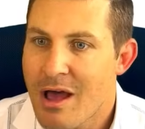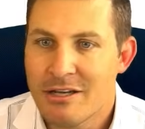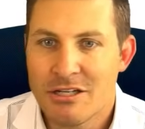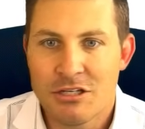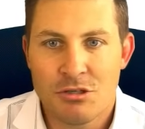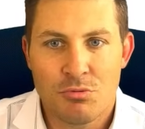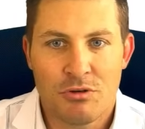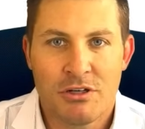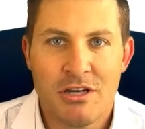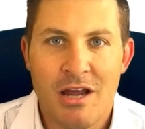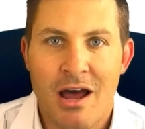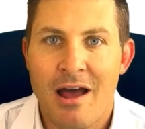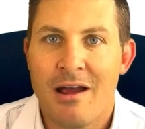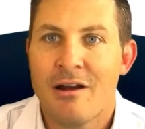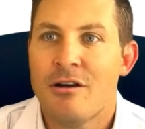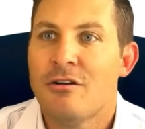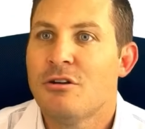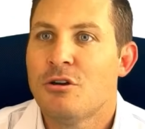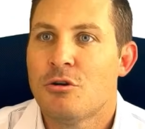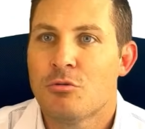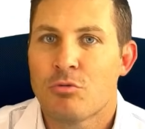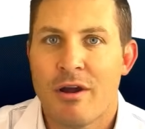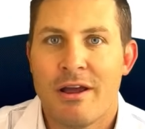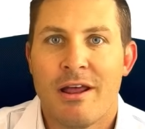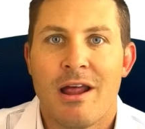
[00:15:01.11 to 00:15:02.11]
I just
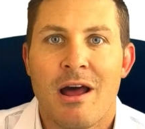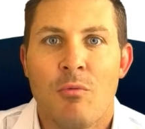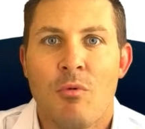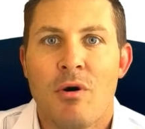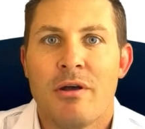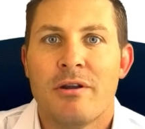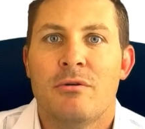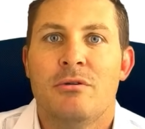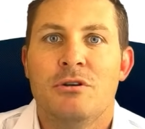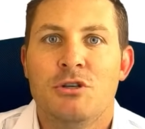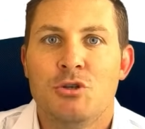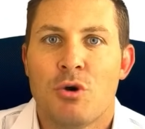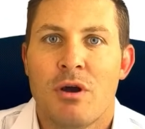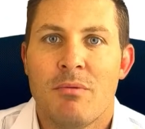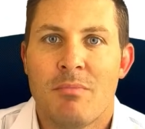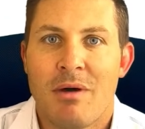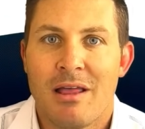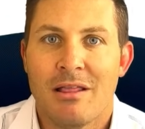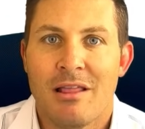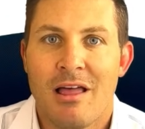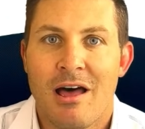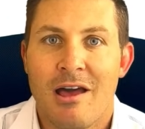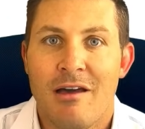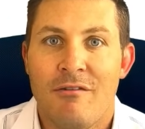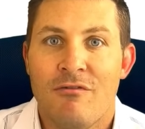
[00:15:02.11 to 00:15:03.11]
retired, great, I want to enjoy my
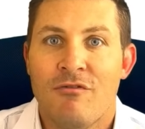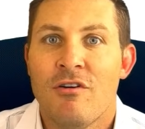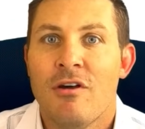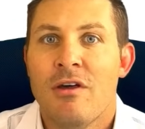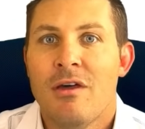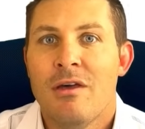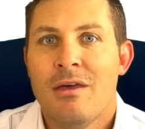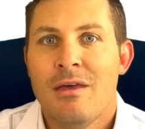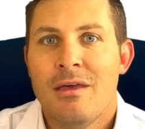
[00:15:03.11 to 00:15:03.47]
life.